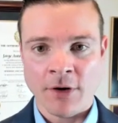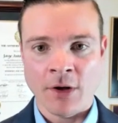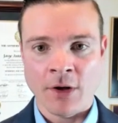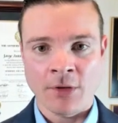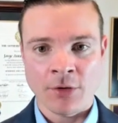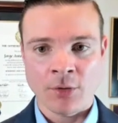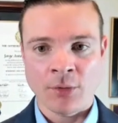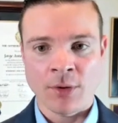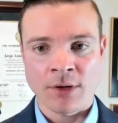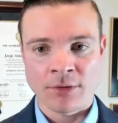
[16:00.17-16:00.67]

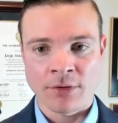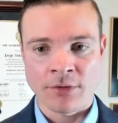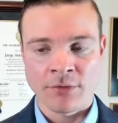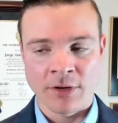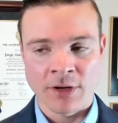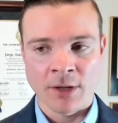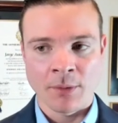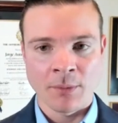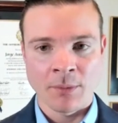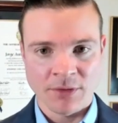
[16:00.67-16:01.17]
other grounds of
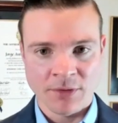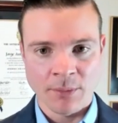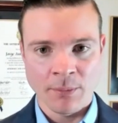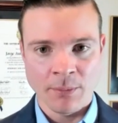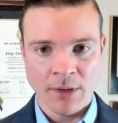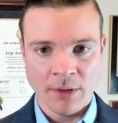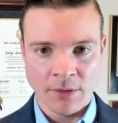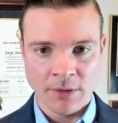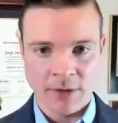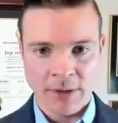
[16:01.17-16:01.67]

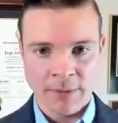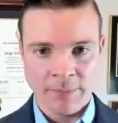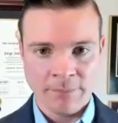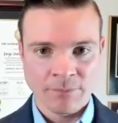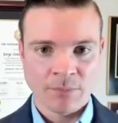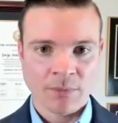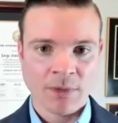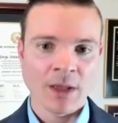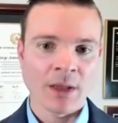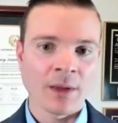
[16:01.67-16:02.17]
inadmissibility
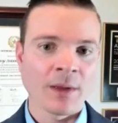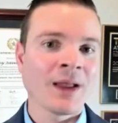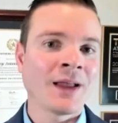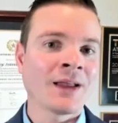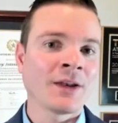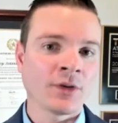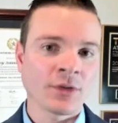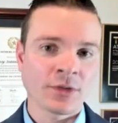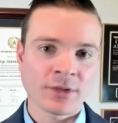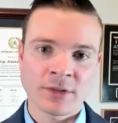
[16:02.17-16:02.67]
and
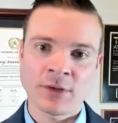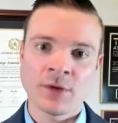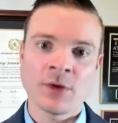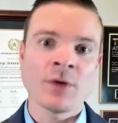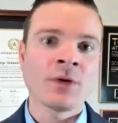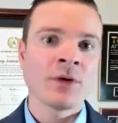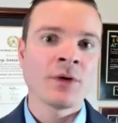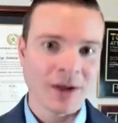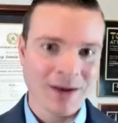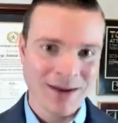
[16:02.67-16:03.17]
you're
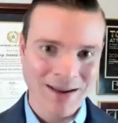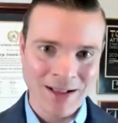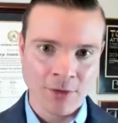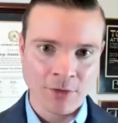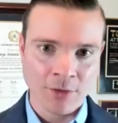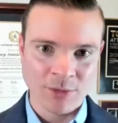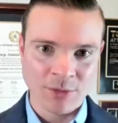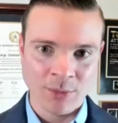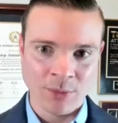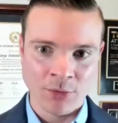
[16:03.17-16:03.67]
still
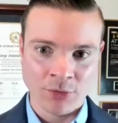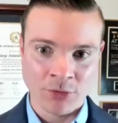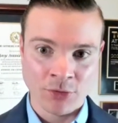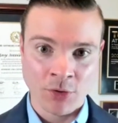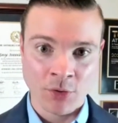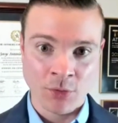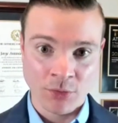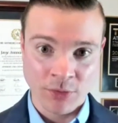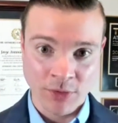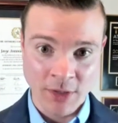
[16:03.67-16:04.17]
eligible to
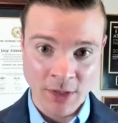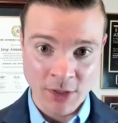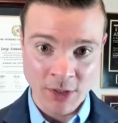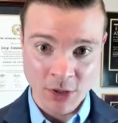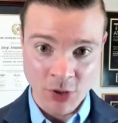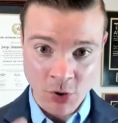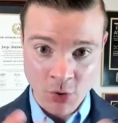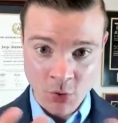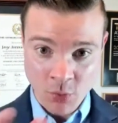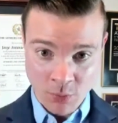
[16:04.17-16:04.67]
show that
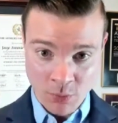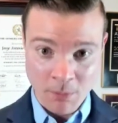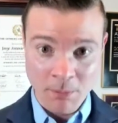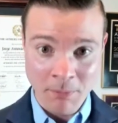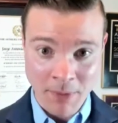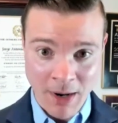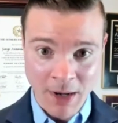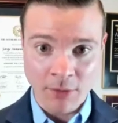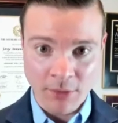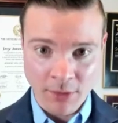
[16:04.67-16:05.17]
you
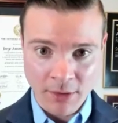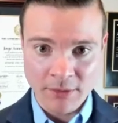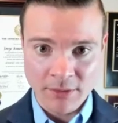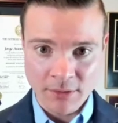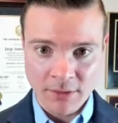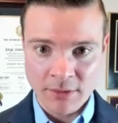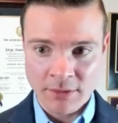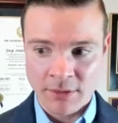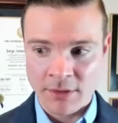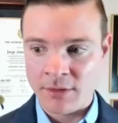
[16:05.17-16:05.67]
merit
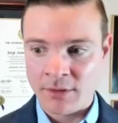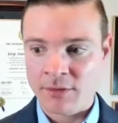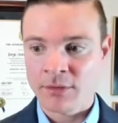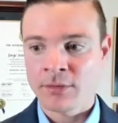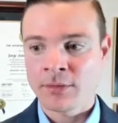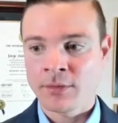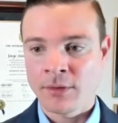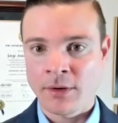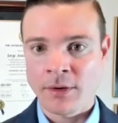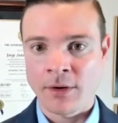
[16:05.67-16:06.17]

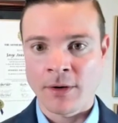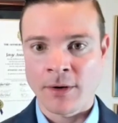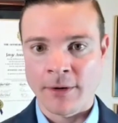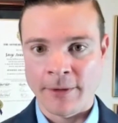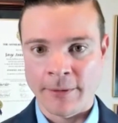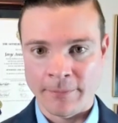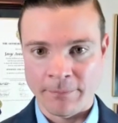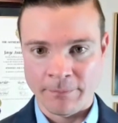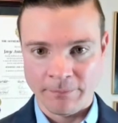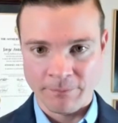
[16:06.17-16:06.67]
this
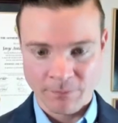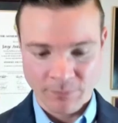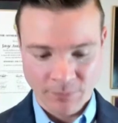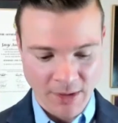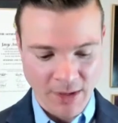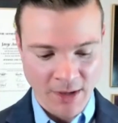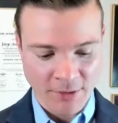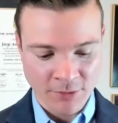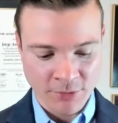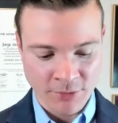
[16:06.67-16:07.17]

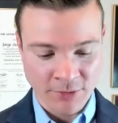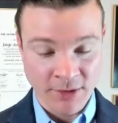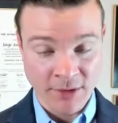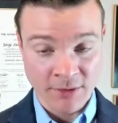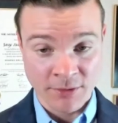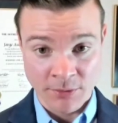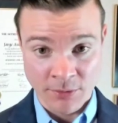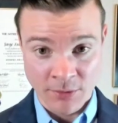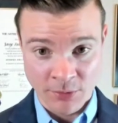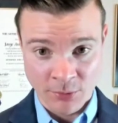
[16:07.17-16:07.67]
exercise
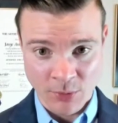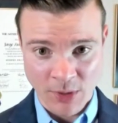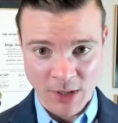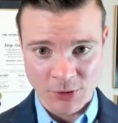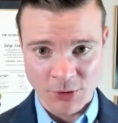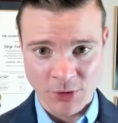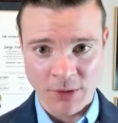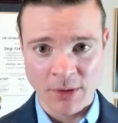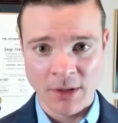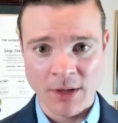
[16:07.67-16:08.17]
of
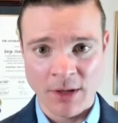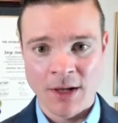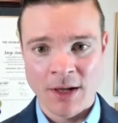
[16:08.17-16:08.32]
discretion,